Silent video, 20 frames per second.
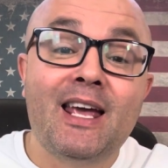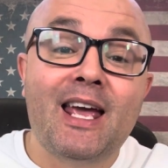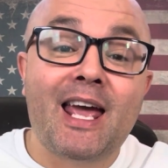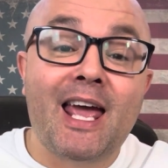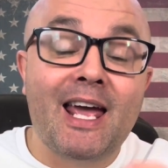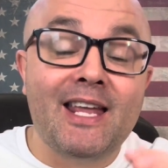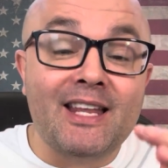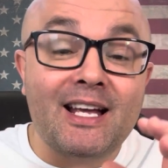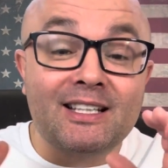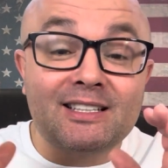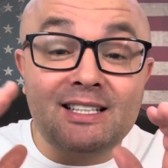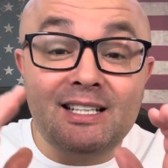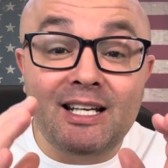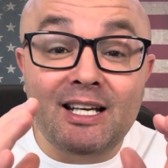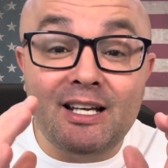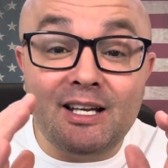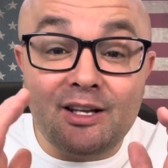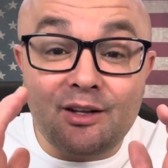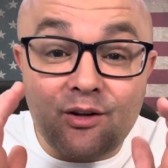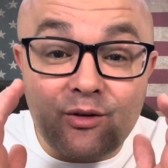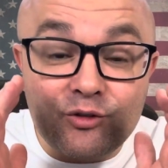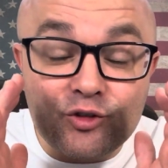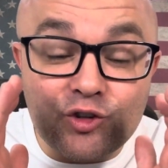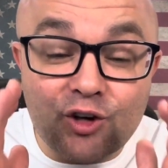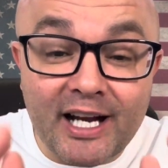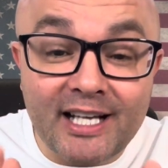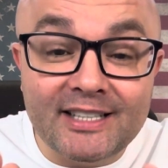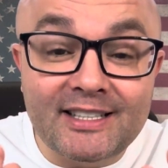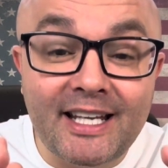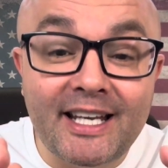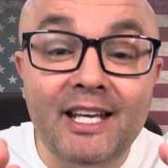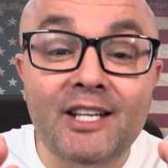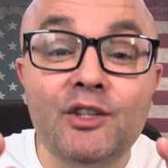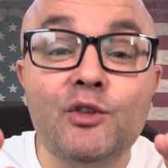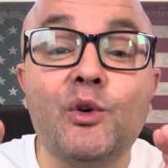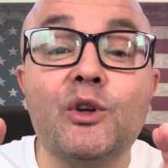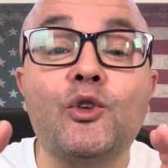And that's going to translate into a